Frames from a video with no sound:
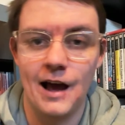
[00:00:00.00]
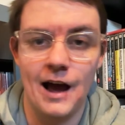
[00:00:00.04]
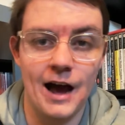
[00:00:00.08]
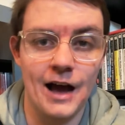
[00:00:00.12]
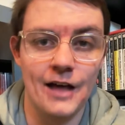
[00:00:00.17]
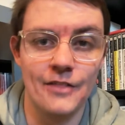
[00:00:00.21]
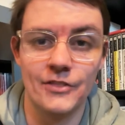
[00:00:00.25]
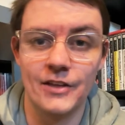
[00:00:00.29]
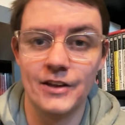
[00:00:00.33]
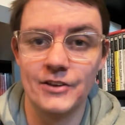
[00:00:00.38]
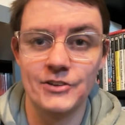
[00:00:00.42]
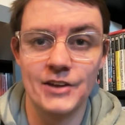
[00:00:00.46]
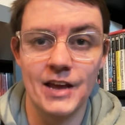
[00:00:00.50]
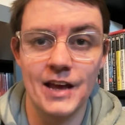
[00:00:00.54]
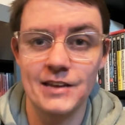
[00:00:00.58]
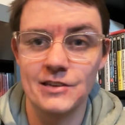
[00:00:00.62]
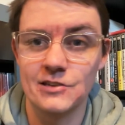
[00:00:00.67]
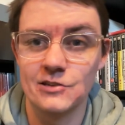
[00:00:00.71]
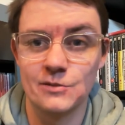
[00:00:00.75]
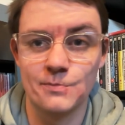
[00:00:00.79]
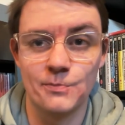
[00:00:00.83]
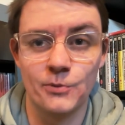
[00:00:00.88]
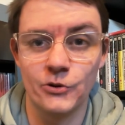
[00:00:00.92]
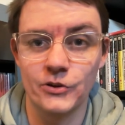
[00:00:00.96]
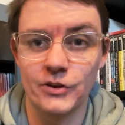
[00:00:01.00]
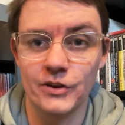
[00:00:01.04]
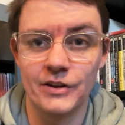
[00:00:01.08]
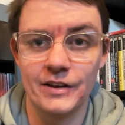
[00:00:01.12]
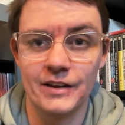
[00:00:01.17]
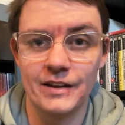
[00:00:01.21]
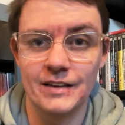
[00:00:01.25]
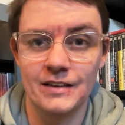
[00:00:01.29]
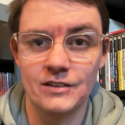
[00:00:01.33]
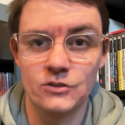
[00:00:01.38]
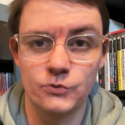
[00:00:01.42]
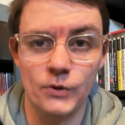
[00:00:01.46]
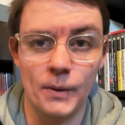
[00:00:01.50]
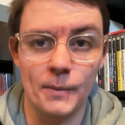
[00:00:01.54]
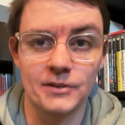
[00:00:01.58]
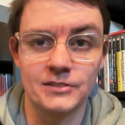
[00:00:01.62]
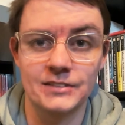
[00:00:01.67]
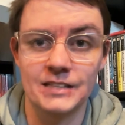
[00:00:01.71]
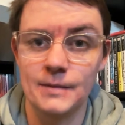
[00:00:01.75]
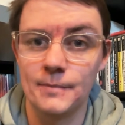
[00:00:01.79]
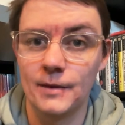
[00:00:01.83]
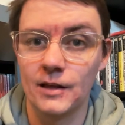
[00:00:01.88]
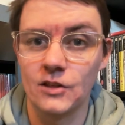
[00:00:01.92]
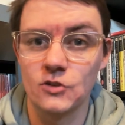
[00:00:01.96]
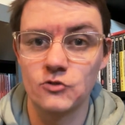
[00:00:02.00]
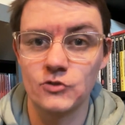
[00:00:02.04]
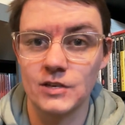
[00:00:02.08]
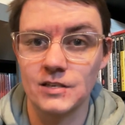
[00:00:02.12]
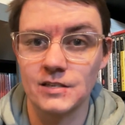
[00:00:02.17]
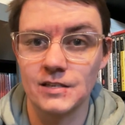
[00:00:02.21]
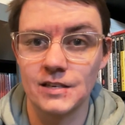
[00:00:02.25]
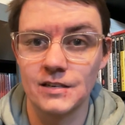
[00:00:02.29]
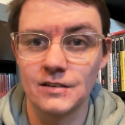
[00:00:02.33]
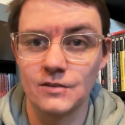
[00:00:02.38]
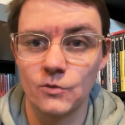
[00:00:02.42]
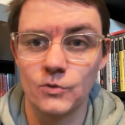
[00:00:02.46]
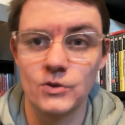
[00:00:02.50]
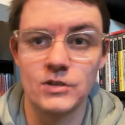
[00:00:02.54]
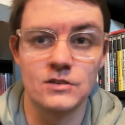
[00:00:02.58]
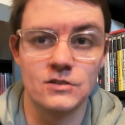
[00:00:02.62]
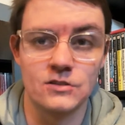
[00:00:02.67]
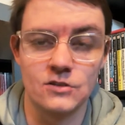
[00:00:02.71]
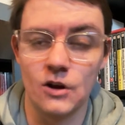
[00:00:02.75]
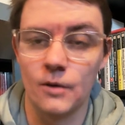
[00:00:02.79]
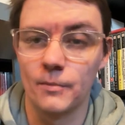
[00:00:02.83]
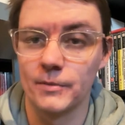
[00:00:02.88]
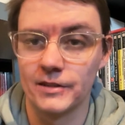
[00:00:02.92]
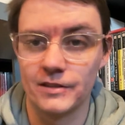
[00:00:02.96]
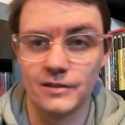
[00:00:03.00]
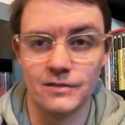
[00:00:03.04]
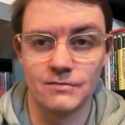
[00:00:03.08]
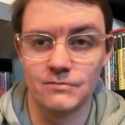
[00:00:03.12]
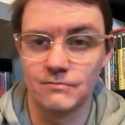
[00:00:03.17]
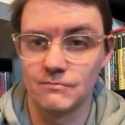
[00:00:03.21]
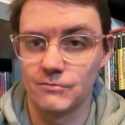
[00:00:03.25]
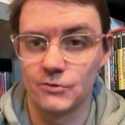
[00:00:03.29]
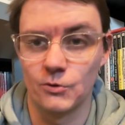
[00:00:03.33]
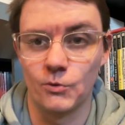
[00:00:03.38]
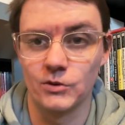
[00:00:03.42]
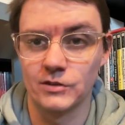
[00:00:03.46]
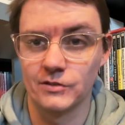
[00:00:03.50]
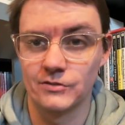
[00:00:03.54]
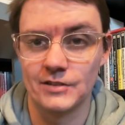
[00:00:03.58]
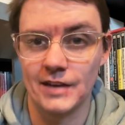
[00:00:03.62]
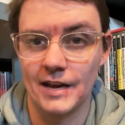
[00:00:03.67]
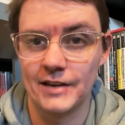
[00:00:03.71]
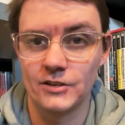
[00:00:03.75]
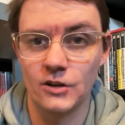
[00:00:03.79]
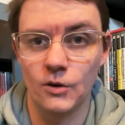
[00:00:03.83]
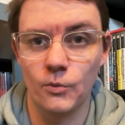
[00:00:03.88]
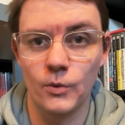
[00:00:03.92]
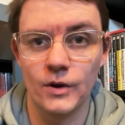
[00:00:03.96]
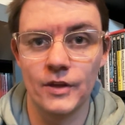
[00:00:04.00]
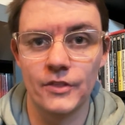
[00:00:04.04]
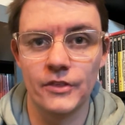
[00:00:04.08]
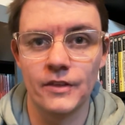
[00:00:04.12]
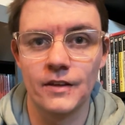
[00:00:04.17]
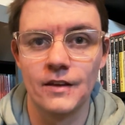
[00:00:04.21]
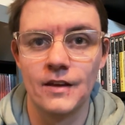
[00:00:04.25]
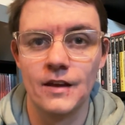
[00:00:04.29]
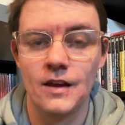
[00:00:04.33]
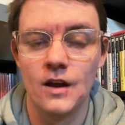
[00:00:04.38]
And then, yeah, you just put your Swagbucks email address in, which is normally the, the one you signed up with.